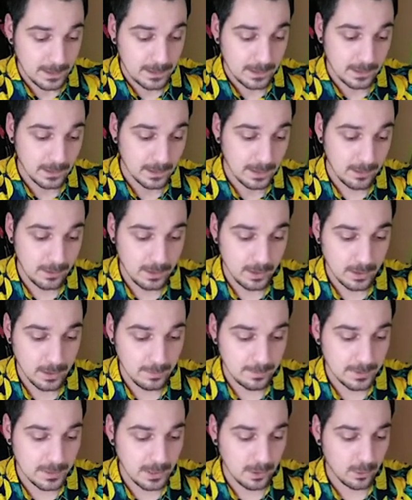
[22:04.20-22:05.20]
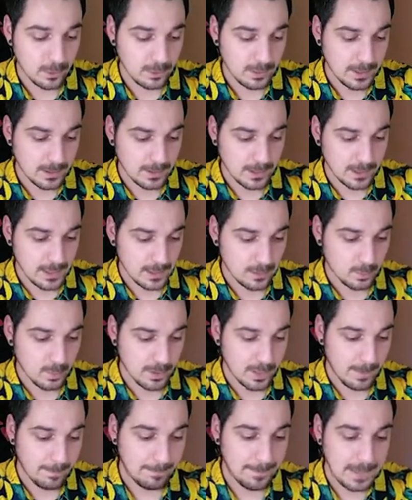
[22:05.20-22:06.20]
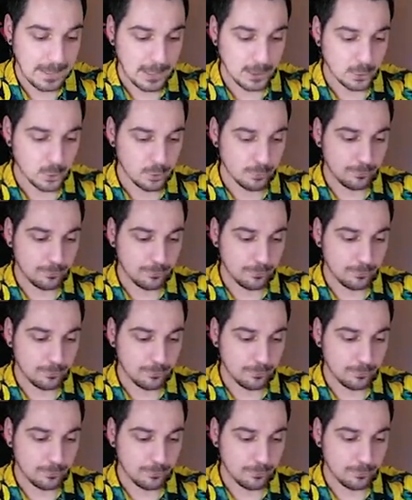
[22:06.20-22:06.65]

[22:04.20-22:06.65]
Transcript: Galarian Obstagoon, and the last one, a Pikachu